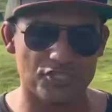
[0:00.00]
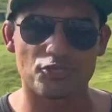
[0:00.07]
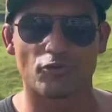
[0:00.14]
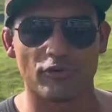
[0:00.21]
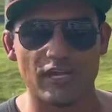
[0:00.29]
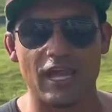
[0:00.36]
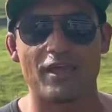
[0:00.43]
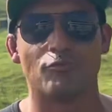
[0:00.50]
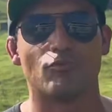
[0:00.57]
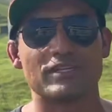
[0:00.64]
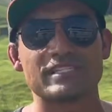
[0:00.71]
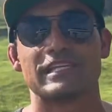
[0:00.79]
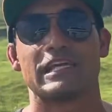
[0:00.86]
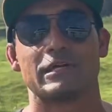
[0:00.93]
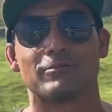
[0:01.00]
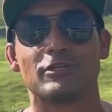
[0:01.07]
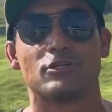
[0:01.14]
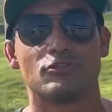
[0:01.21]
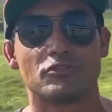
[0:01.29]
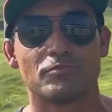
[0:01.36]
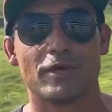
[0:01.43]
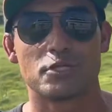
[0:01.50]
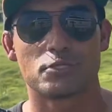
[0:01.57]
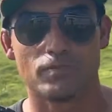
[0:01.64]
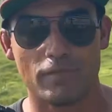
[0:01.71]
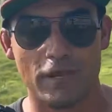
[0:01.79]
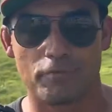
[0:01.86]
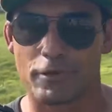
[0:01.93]
story, I wasn't able to use
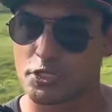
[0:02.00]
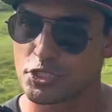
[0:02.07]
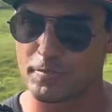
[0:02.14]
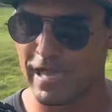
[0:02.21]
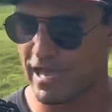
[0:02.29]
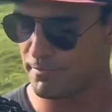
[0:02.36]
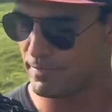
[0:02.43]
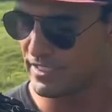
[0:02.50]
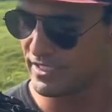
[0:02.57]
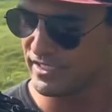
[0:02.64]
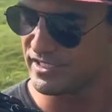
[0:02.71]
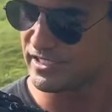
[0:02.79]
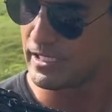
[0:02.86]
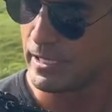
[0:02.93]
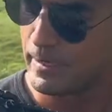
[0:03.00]
my pressure pad because